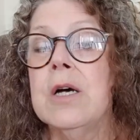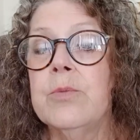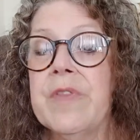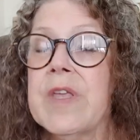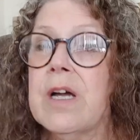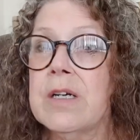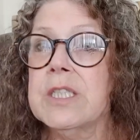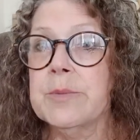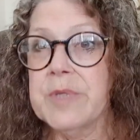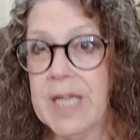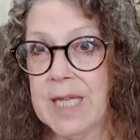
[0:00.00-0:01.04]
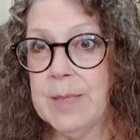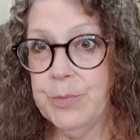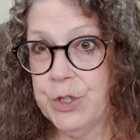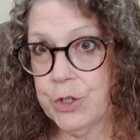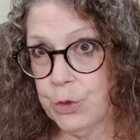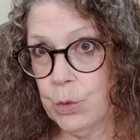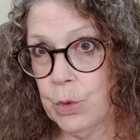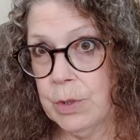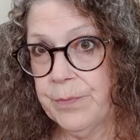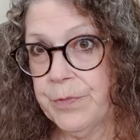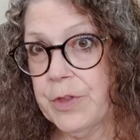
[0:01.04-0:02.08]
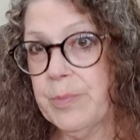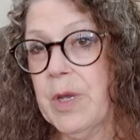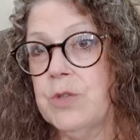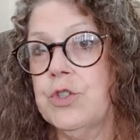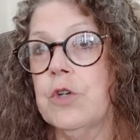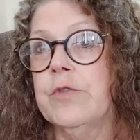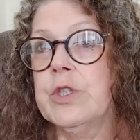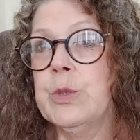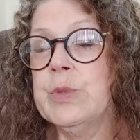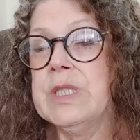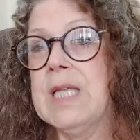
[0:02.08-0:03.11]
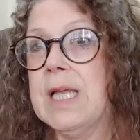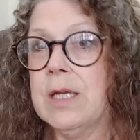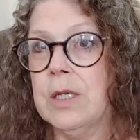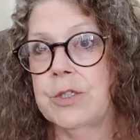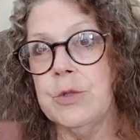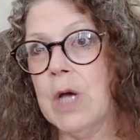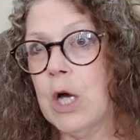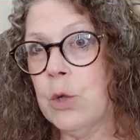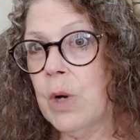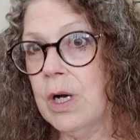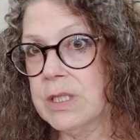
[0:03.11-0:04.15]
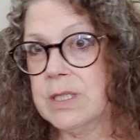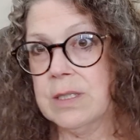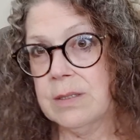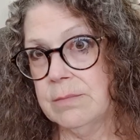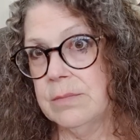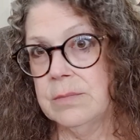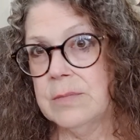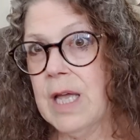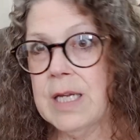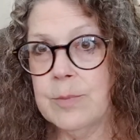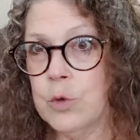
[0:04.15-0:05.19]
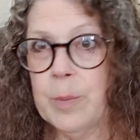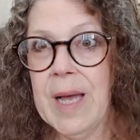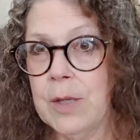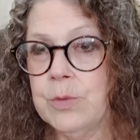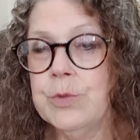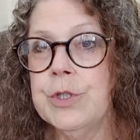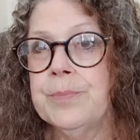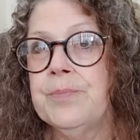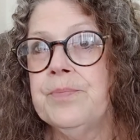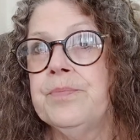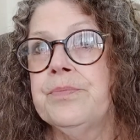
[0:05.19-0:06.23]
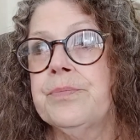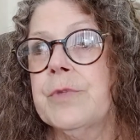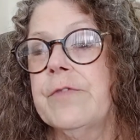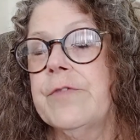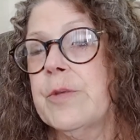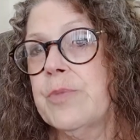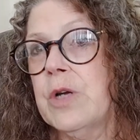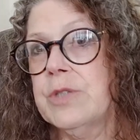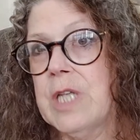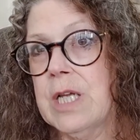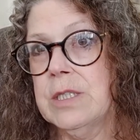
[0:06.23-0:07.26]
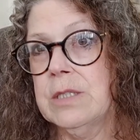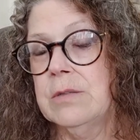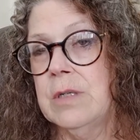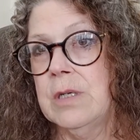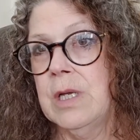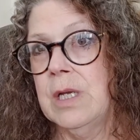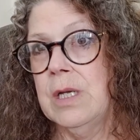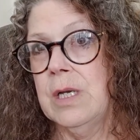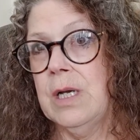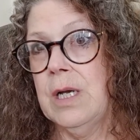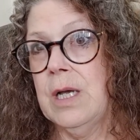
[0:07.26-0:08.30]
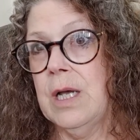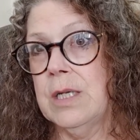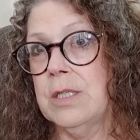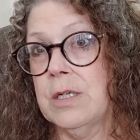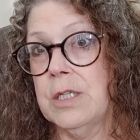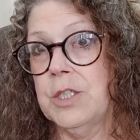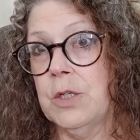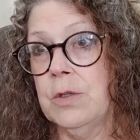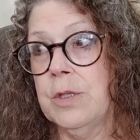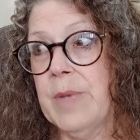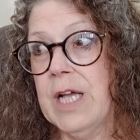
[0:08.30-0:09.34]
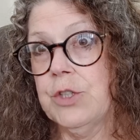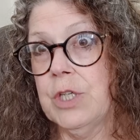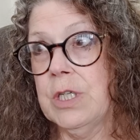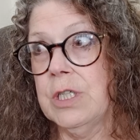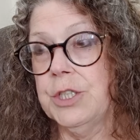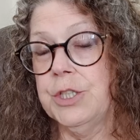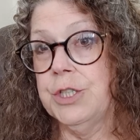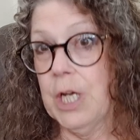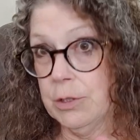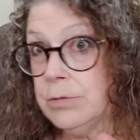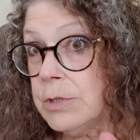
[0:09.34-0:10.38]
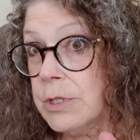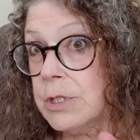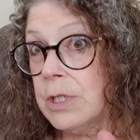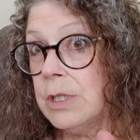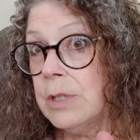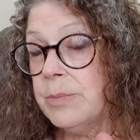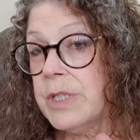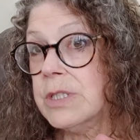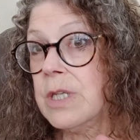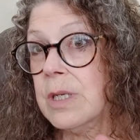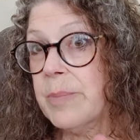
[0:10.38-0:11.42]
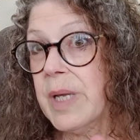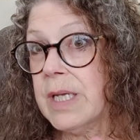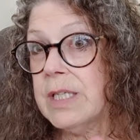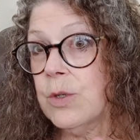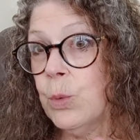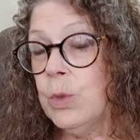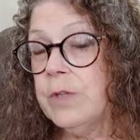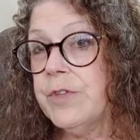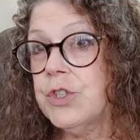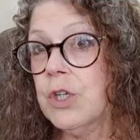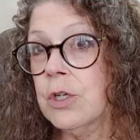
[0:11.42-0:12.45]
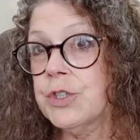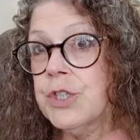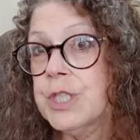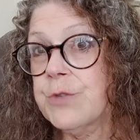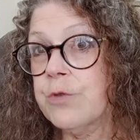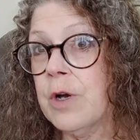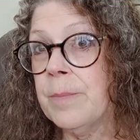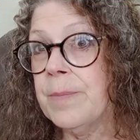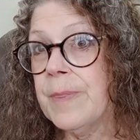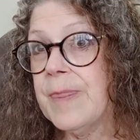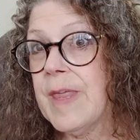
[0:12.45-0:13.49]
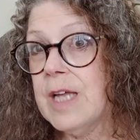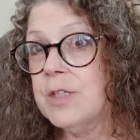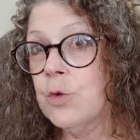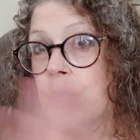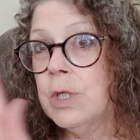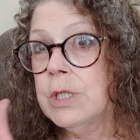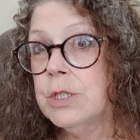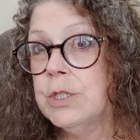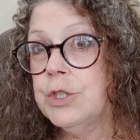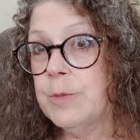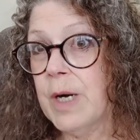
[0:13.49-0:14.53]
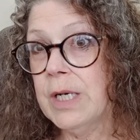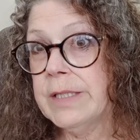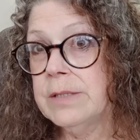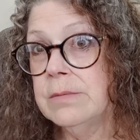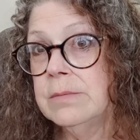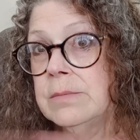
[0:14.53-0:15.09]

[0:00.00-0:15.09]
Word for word: when the item came to the door, the post office was saying, you owe us eight more pound for the process. And I told them, actually, I don't, because I paid all of the charges from their door to mine.